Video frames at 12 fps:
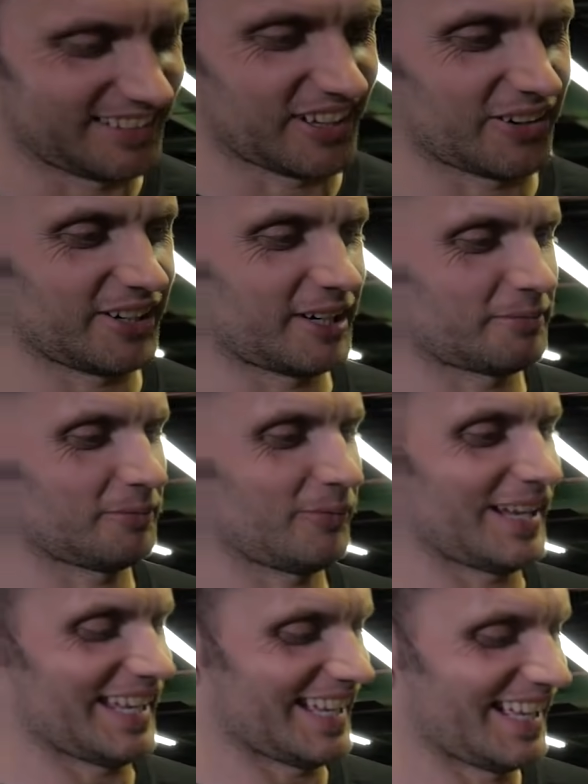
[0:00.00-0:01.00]
Let's hurry up and
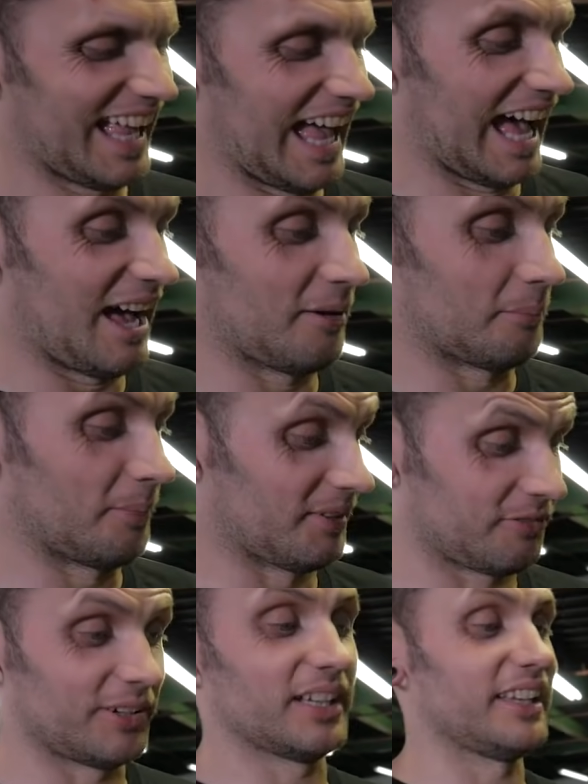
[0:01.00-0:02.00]
wait. Uh,
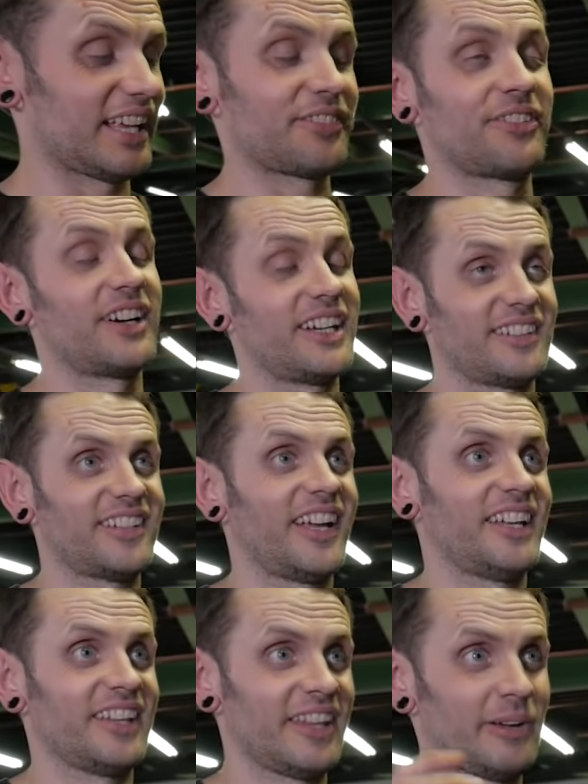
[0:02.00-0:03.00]
but really, that's very
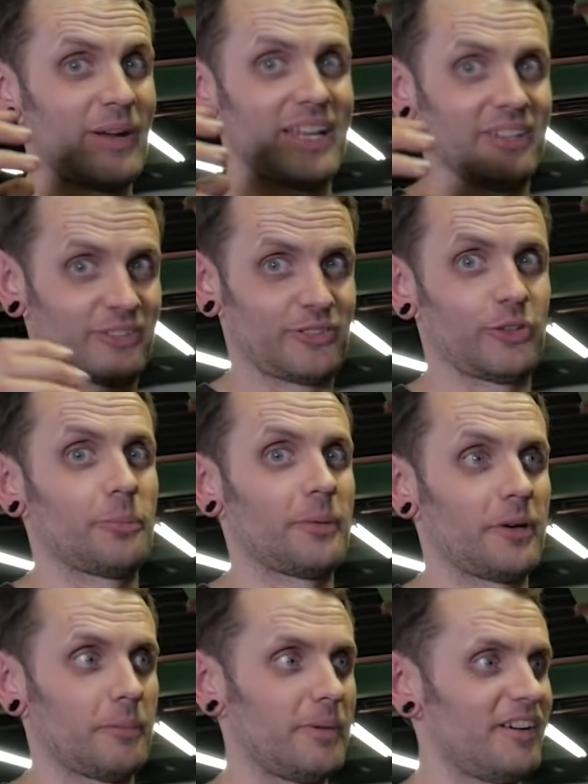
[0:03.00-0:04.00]
exciting. They went
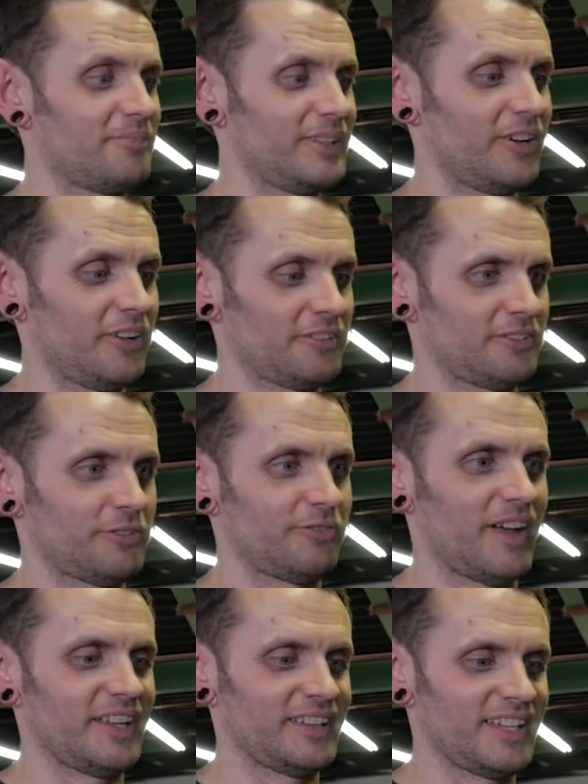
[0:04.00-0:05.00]
super above and beyond to
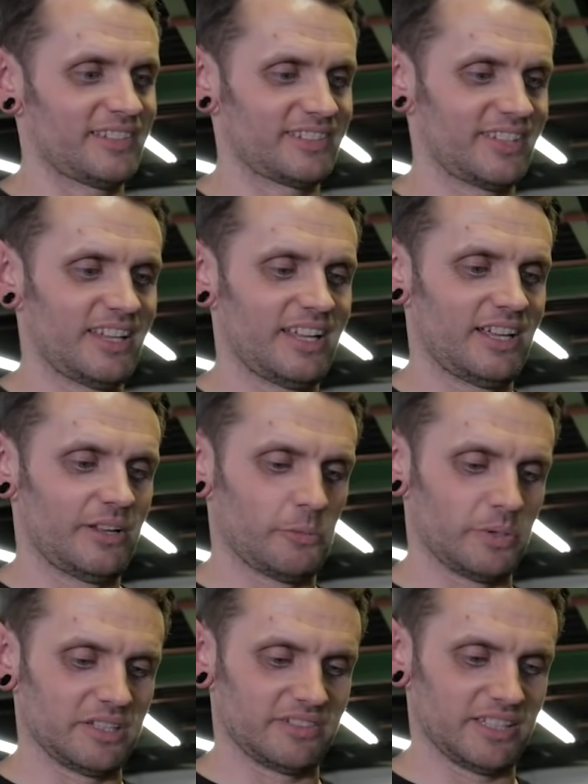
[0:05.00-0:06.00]
find this.
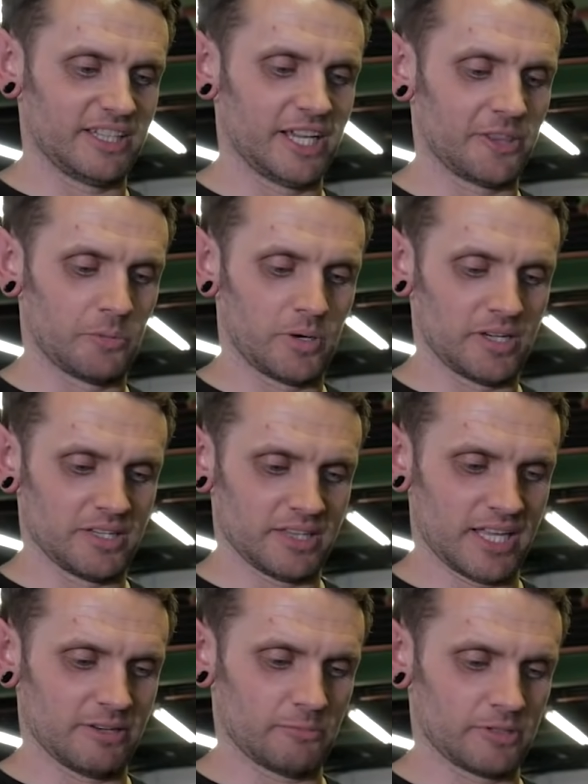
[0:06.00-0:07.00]
We just need the other one, and
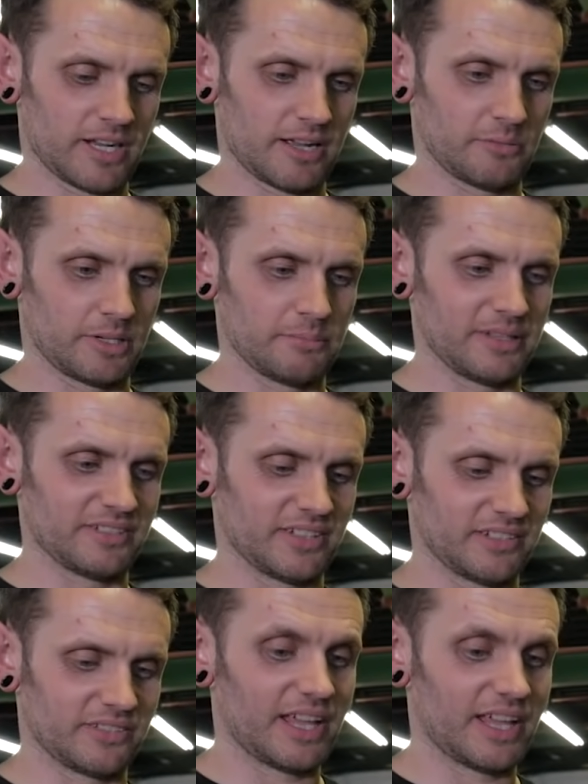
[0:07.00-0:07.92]
then we're, uh, we're in business.